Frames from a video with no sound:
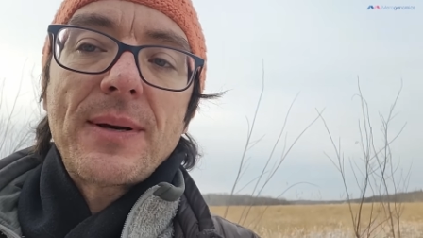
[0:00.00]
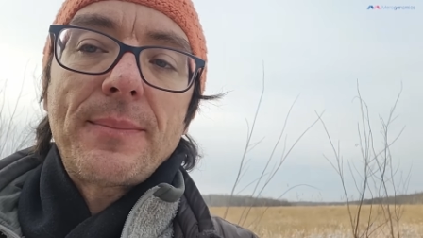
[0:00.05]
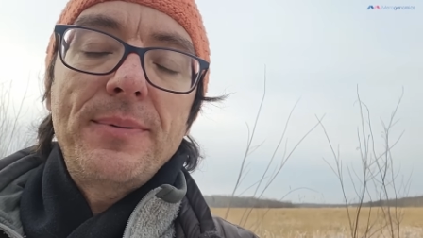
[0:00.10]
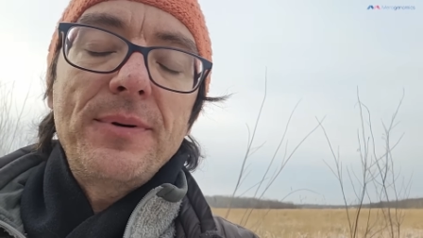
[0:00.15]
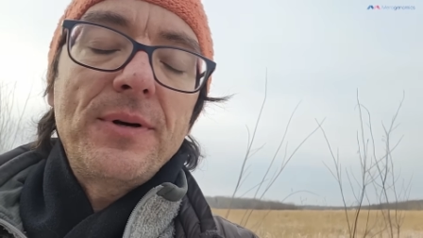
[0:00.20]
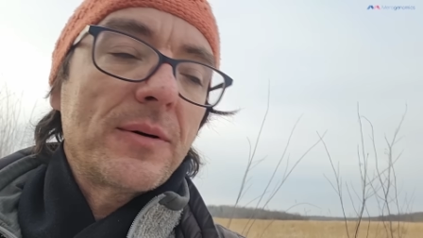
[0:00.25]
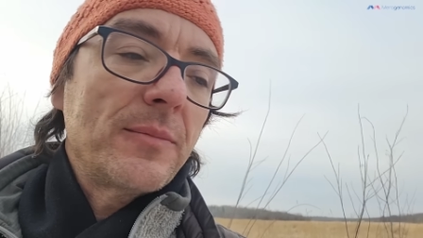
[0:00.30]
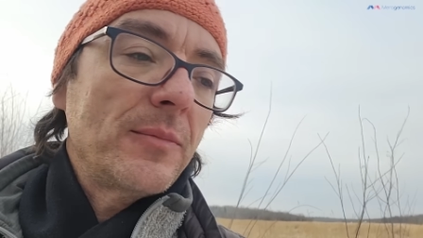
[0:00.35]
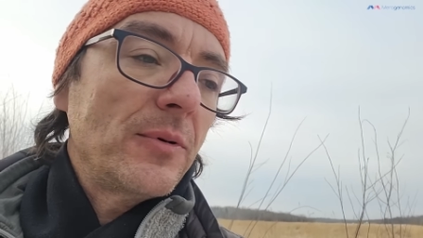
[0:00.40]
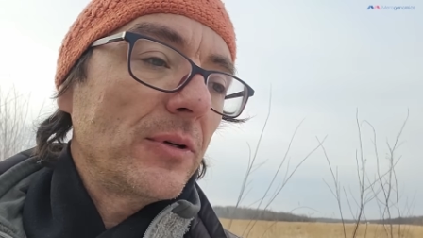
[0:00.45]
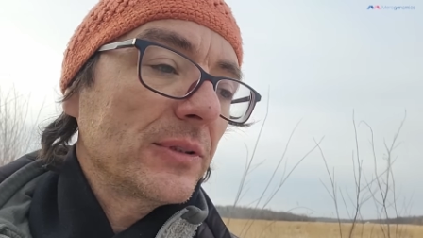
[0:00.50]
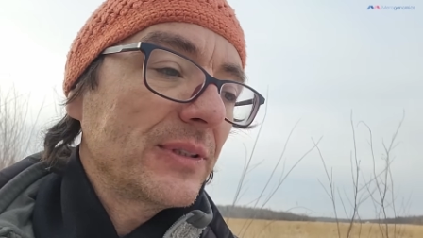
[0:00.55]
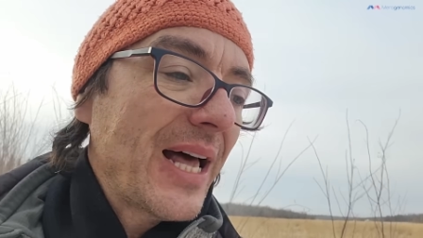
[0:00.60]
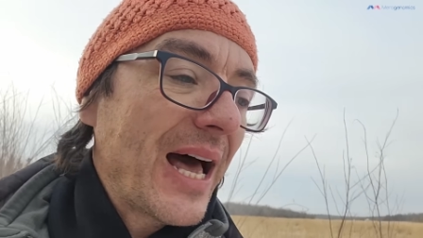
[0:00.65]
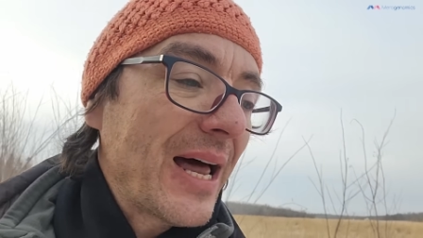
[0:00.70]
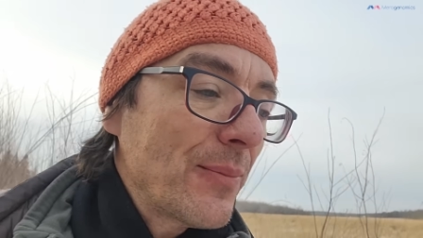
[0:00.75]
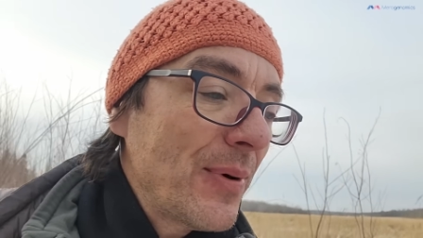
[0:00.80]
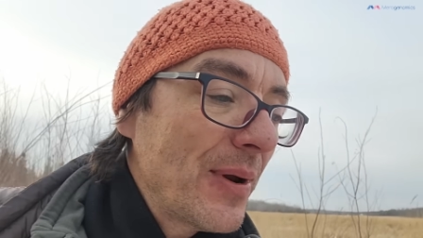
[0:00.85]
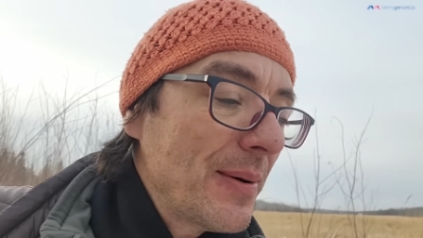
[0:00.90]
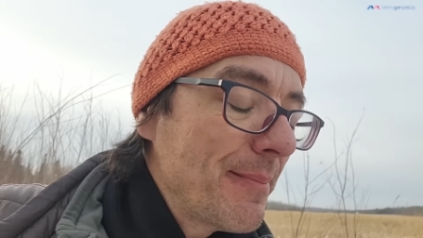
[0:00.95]
abnormal,
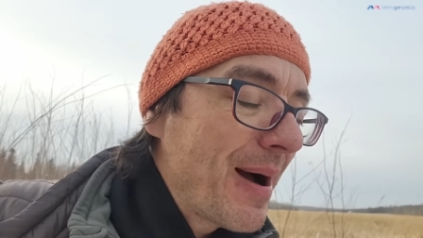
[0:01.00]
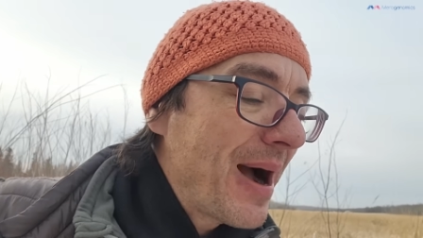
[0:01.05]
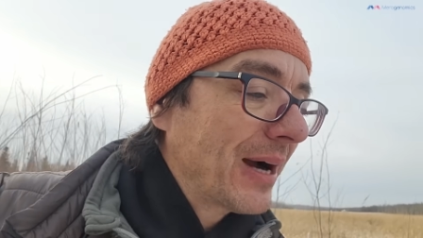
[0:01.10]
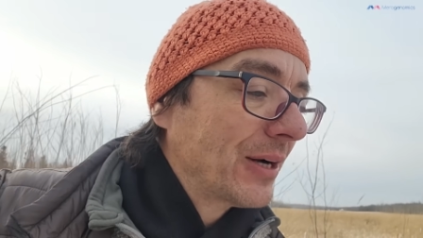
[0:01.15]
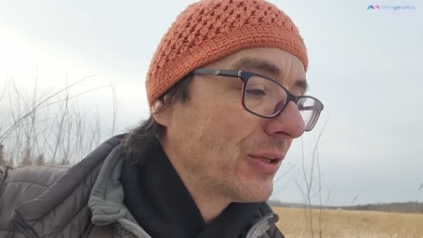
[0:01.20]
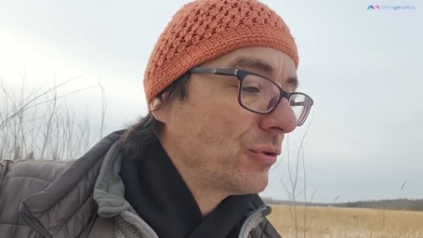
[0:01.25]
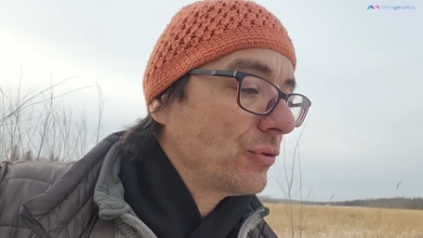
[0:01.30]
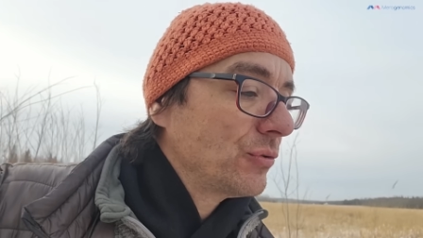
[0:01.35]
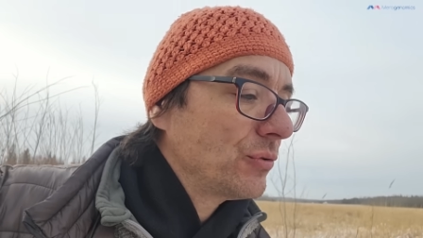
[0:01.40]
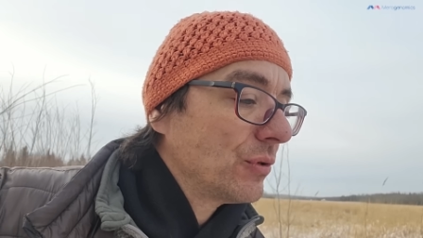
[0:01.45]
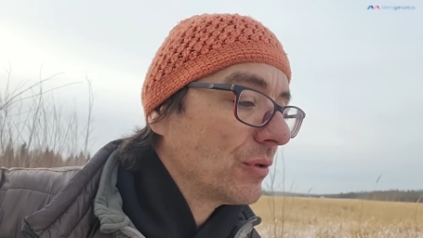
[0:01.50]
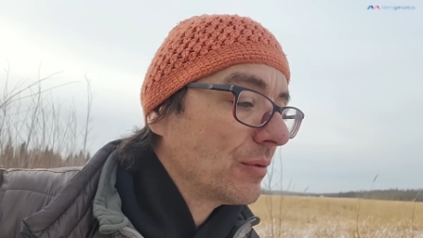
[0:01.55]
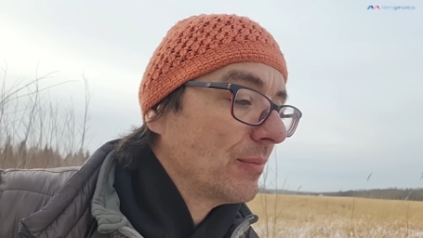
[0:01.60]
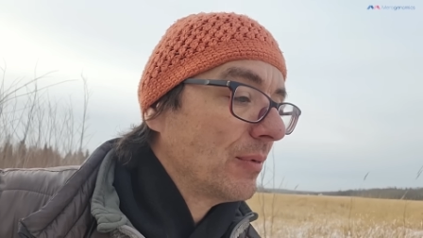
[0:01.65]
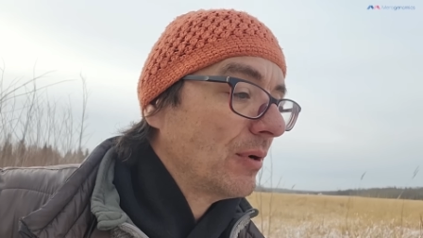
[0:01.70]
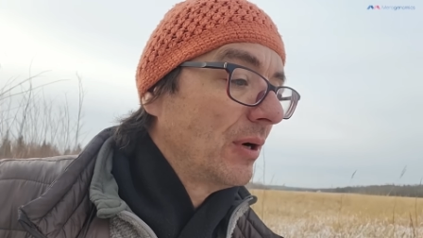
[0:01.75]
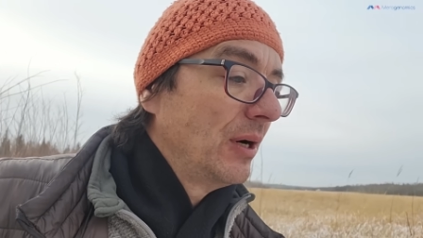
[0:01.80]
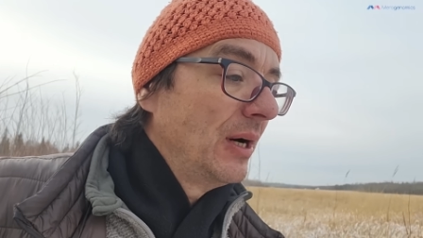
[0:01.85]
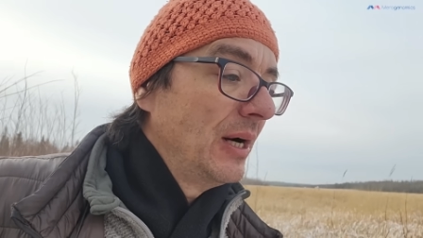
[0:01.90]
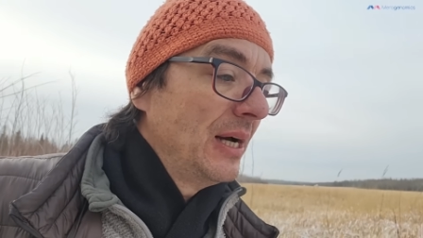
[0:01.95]
that went back to
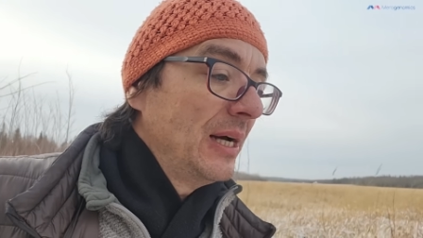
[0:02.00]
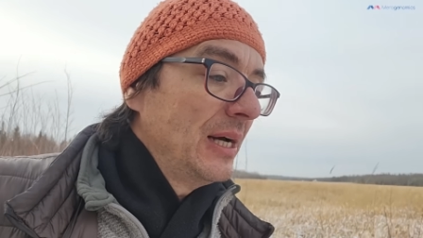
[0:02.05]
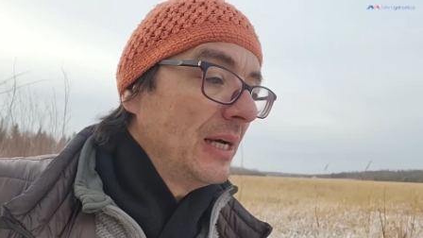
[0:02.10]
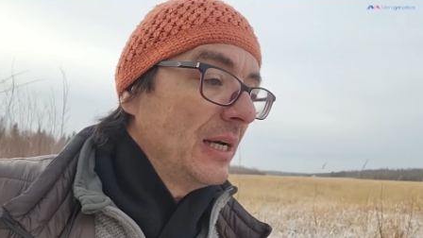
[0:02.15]
normal.